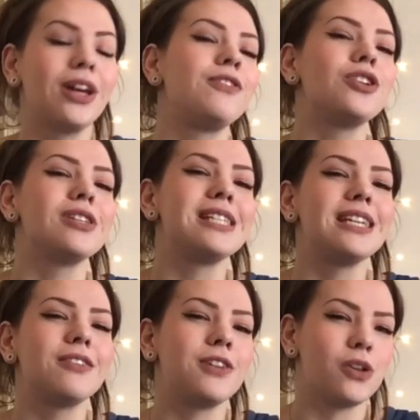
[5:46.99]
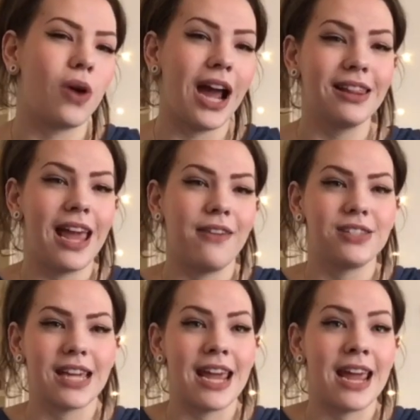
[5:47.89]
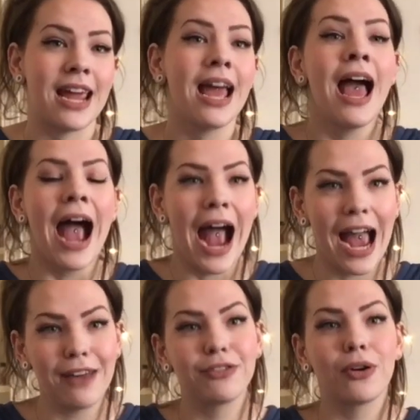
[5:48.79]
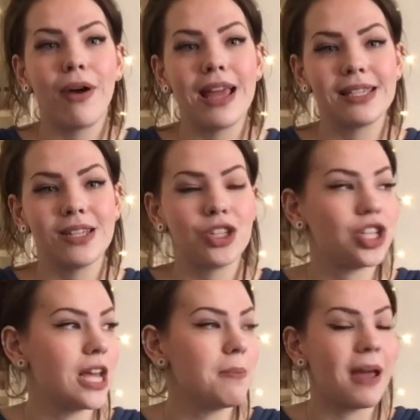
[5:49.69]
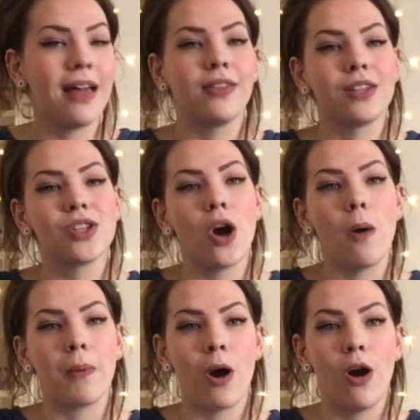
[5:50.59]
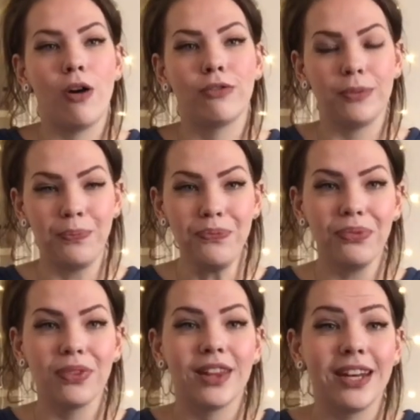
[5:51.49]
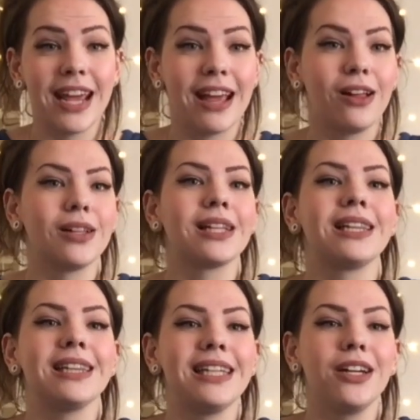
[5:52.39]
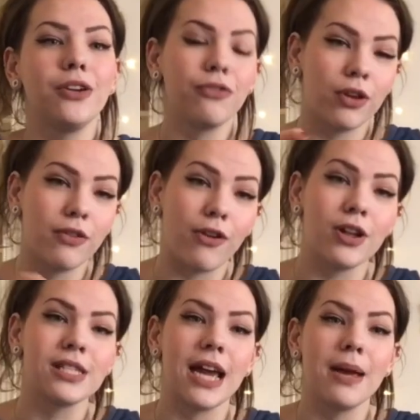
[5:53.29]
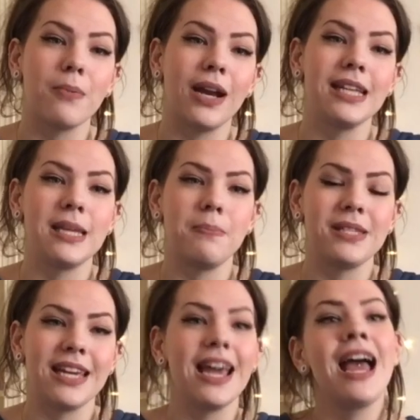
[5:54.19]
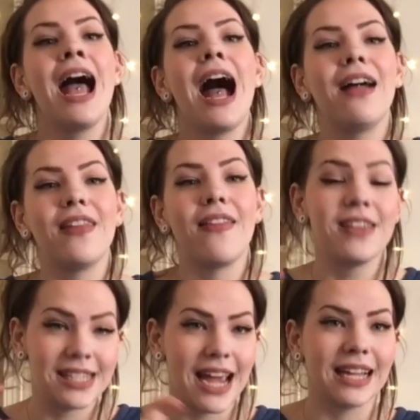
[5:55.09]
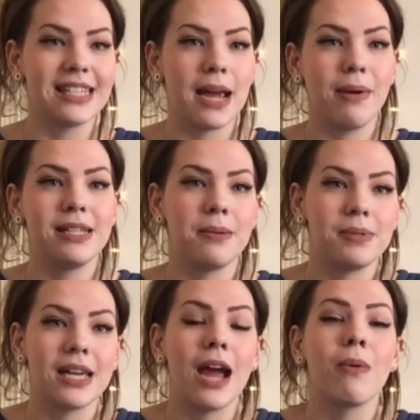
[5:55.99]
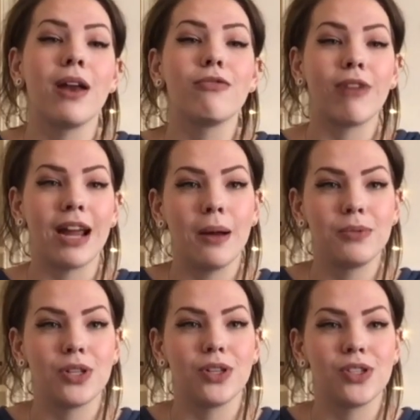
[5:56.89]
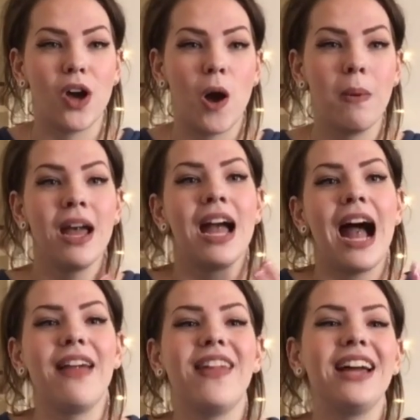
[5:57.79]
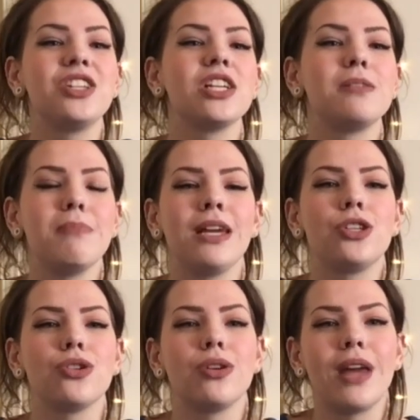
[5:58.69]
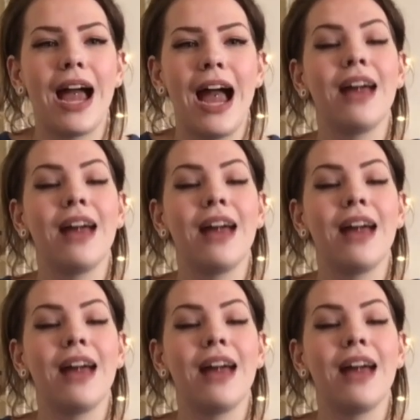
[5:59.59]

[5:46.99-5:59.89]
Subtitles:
If you can see in the video, I left a half crescent shape at the top of the nail clear for the first time when I dipped it, and then the second time I dipped it, I went right up to the top, and that just made sure that